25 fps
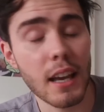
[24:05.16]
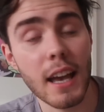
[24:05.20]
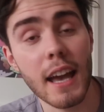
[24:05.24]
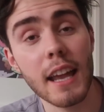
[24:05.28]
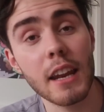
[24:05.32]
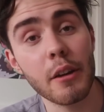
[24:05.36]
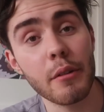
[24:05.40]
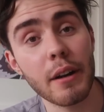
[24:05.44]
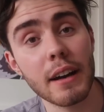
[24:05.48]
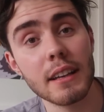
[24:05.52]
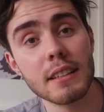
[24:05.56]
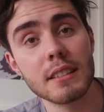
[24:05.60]

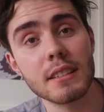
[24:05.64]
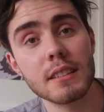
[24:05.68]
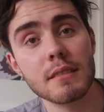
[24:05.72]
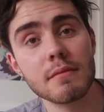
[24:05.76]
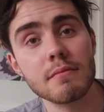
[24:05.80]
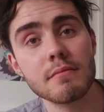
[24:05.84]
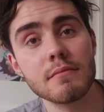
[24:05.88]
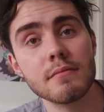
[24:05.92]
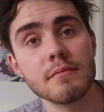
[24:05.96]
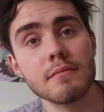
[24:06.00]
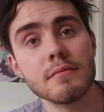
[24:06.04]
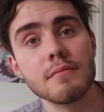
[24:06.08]
Anyways,
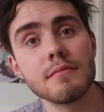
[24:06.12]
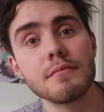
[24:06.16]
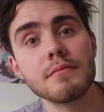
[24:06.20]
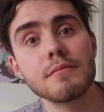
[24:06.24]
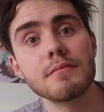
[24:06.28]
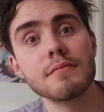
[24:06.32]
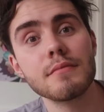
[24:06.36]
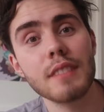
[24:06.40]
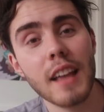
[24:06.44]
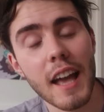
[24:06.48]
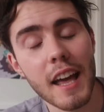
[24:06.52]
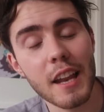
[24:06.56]

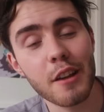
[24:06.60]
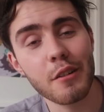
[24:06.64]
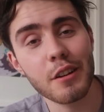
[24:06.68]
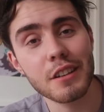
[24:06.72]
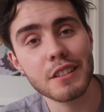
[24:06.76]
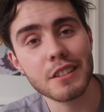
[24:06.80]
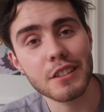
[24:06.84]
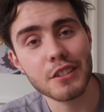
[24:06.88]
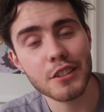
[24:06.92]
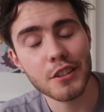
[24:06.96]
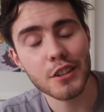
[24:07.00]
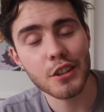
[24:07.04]

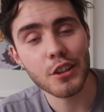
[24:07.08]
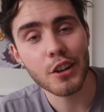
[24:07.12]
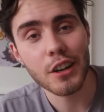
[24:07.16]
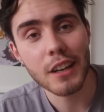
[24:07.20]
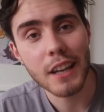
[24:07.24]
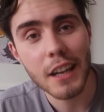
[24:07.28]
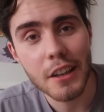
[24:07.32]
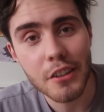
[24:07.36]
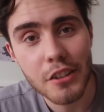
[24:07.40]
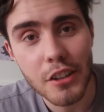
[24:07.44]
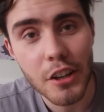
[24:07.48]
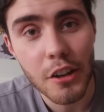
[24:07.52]
just thought
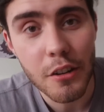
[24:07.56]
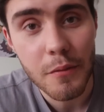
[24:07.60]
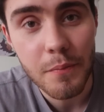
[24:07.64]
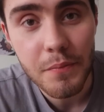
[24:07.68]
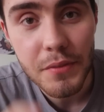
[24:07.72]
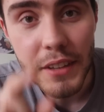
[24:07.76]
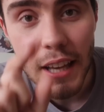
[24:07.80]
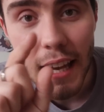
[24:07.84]
I'd let you know.